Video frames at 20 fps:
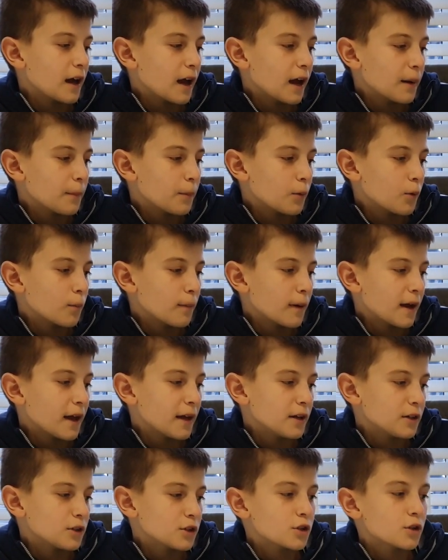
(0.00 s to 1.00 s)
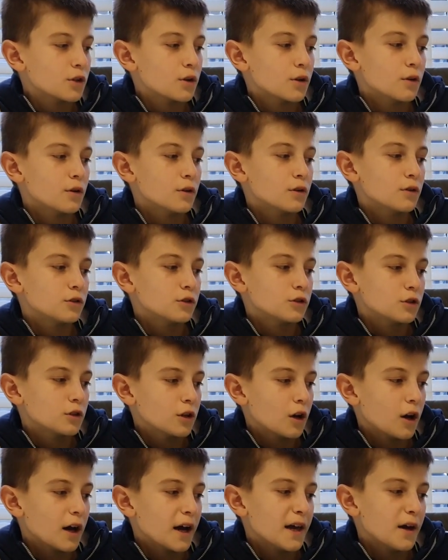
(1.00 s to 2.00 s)
April, May, June,
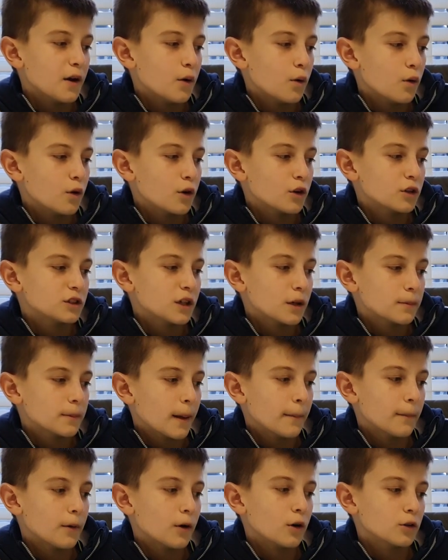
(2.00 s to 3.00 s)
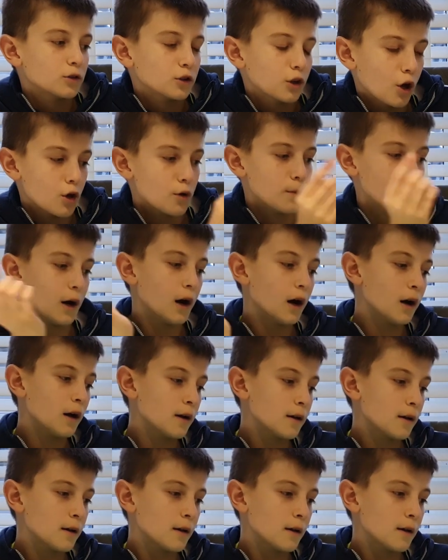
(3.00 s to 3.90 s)
July, August, September, October,